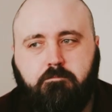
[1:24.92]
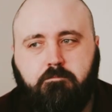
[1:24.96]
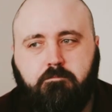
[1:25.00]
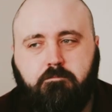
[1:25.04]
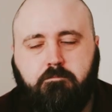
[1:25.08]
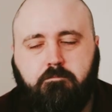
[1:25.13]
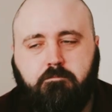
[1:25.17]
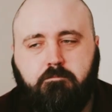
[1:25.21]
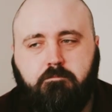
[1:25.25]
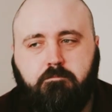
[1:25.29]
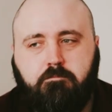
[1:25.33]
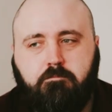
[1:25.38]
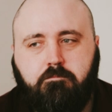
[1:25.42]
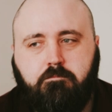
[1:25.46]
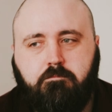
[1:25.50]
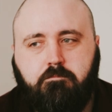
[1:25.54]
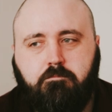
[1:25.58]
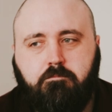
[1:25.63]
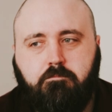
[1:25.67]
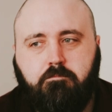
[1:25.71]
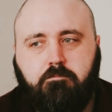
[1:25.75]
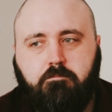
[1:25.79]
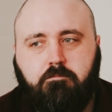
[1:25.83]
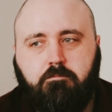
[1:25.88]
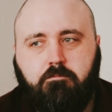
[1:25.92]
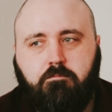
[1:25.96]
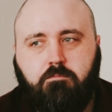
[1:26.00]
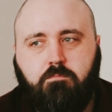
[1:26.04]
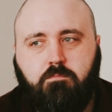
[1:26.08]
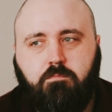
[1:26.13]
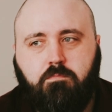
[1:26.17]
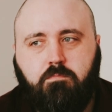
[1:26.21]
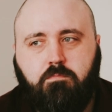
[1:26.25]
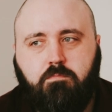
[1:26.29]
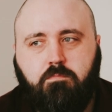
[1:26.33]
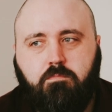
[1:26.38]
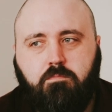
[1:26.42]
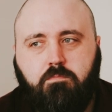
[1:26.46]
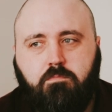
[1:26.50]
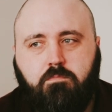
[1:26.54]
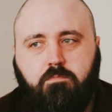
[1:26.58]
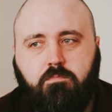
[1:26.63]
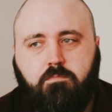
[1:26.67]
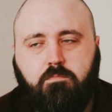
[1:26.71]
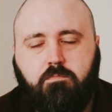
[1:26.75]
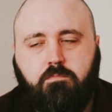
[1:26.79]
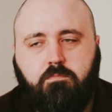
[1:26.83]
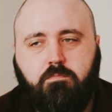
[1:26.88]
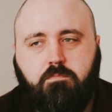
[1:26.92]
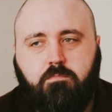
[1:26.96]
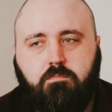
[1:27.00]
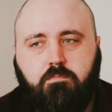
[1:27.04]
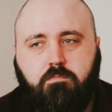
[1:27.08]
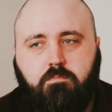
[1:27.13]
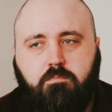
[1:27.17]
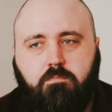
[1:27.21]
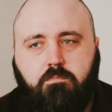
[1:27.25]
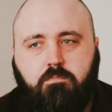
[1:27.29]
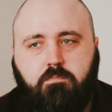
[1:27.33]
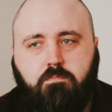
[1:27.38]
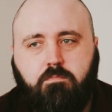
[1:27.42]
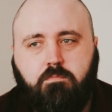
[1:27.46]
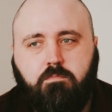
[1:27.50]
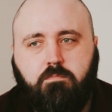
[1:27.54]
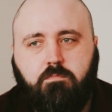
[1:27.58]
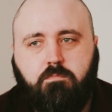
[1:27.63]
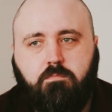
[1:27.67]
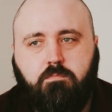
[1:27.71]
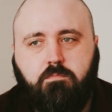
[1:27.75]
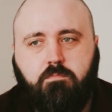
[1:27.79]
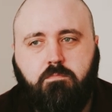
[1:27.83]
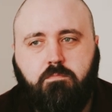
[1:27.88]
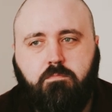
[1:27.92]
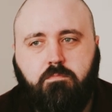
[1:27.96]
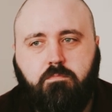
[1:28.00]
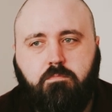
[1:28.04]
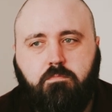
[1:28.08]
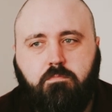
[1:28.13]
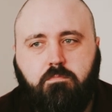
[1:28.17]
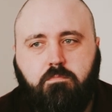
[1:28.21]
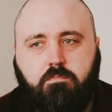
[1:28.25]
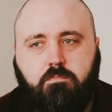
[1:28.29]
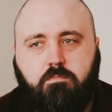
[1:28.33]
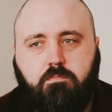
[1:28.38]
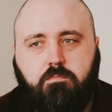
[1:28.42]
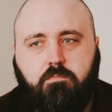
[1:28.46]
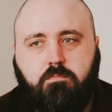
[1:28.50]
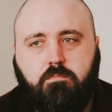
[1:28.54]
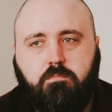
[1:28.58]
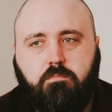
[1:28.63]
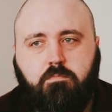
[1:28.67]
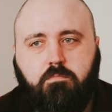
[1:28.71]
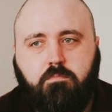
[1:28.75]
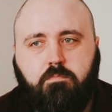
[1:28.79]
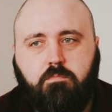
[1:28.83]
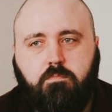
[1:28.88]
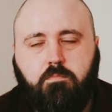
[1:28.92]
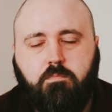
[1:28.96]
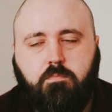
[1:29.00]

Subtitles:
[no speech]